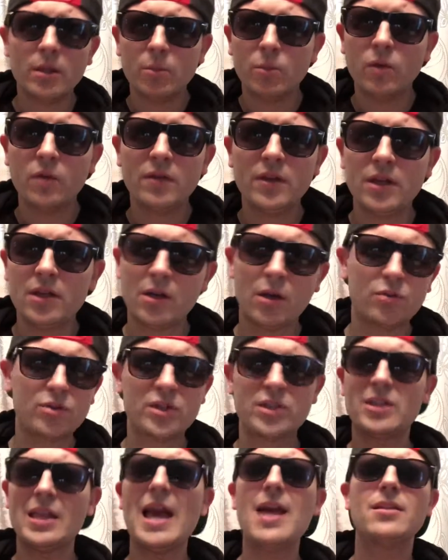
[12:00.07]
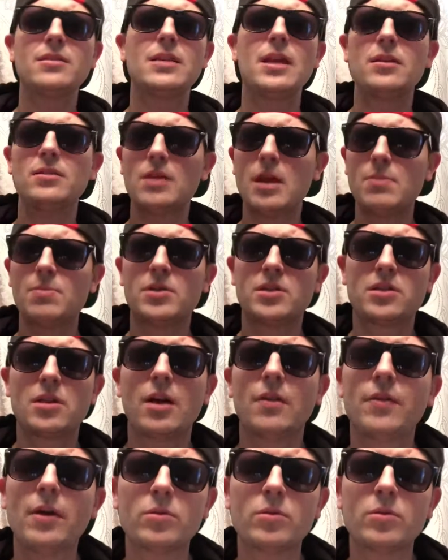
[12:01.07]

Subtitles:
the movie. You know, just that type of stuff.